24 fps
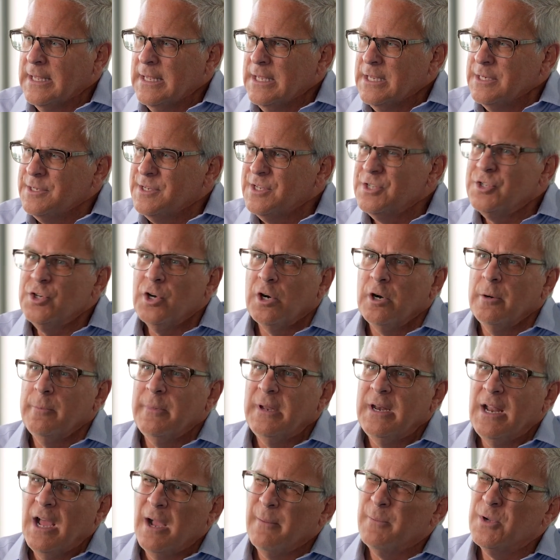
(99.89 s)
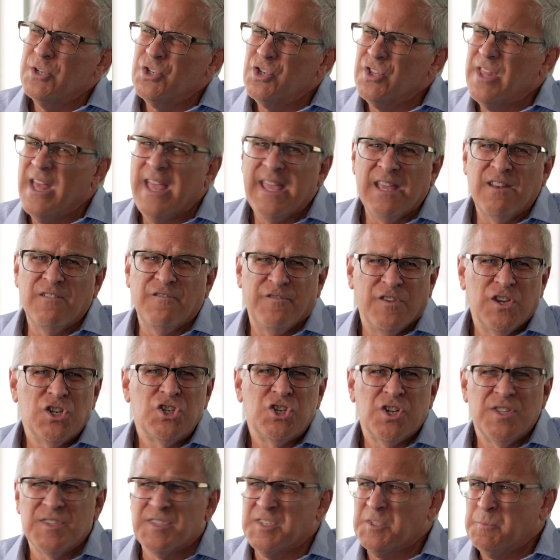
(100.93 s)
determined how much they
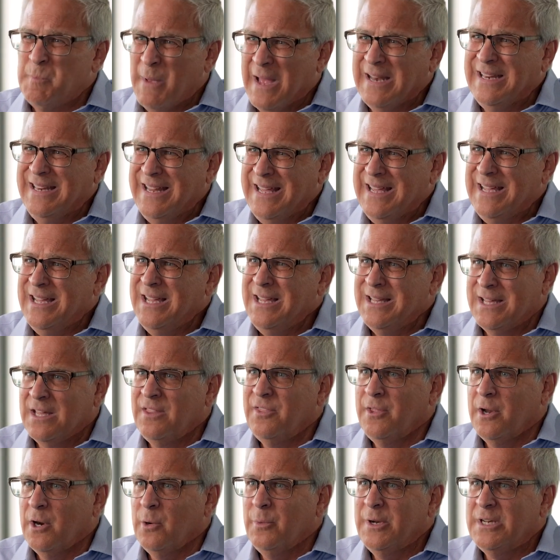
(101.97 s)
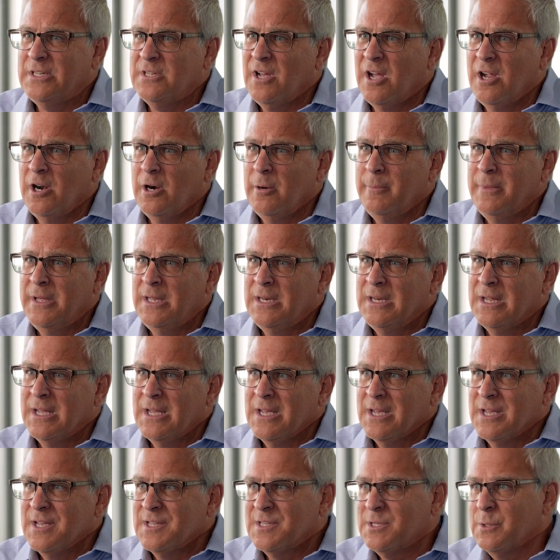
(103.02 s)
envision spending in their retirement.
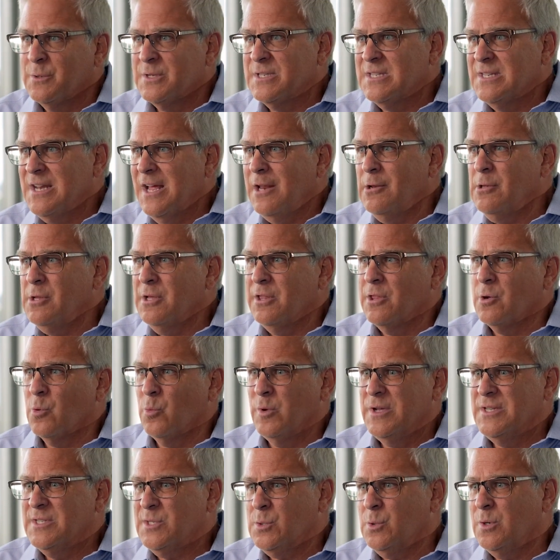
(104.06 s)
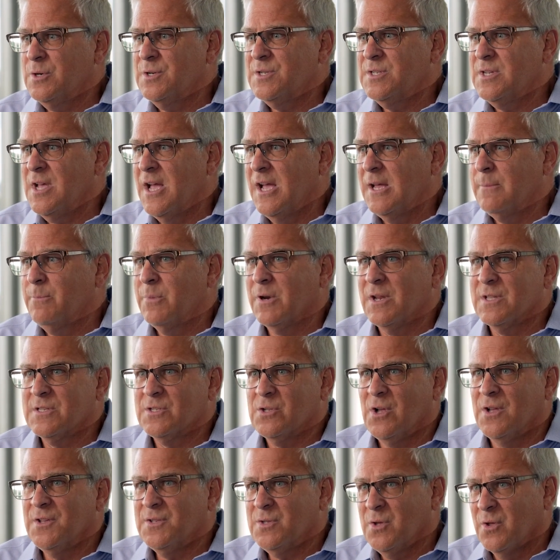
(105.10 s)
So it's not only the resource side, but
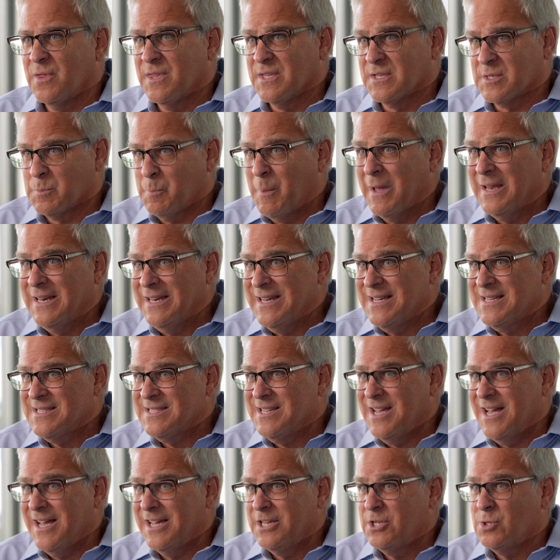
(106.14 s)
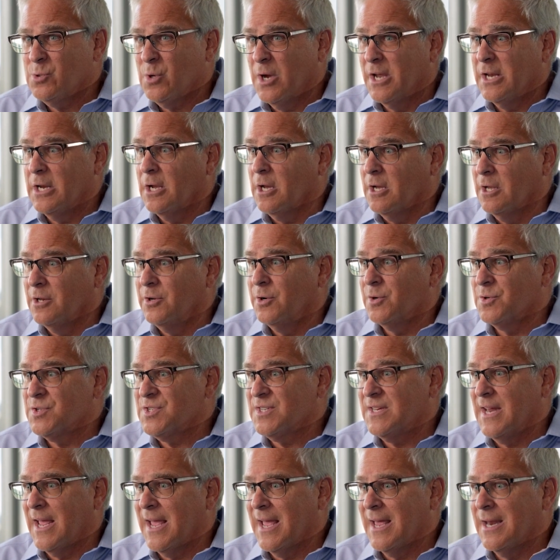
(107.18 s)
it's also the spending side, trying to
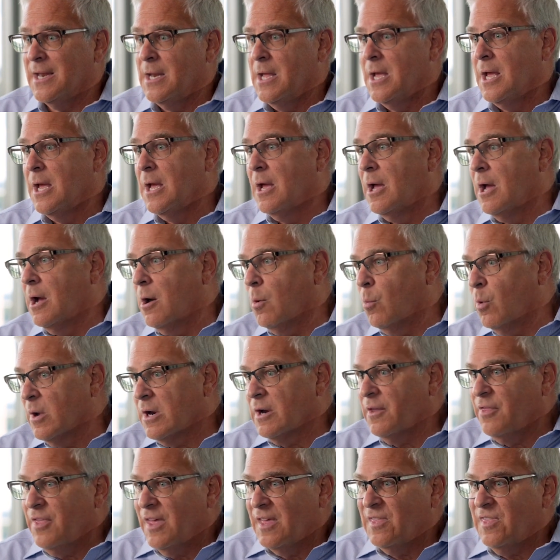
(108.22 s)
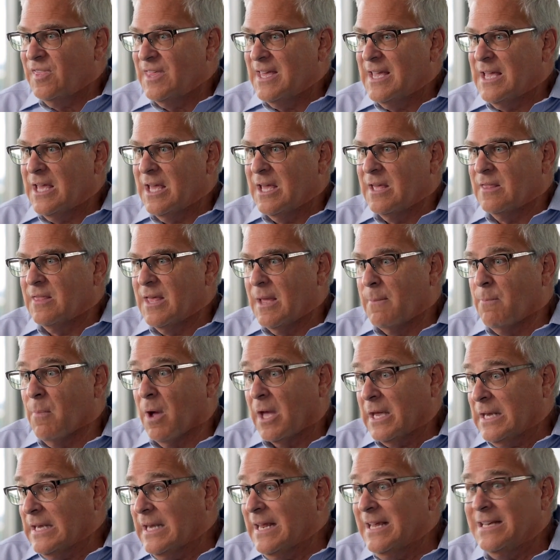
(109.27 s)
understand what are they thinking they
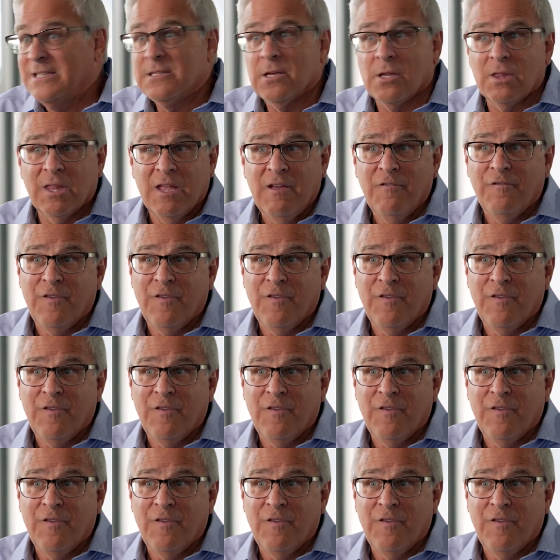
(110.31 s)
might need to live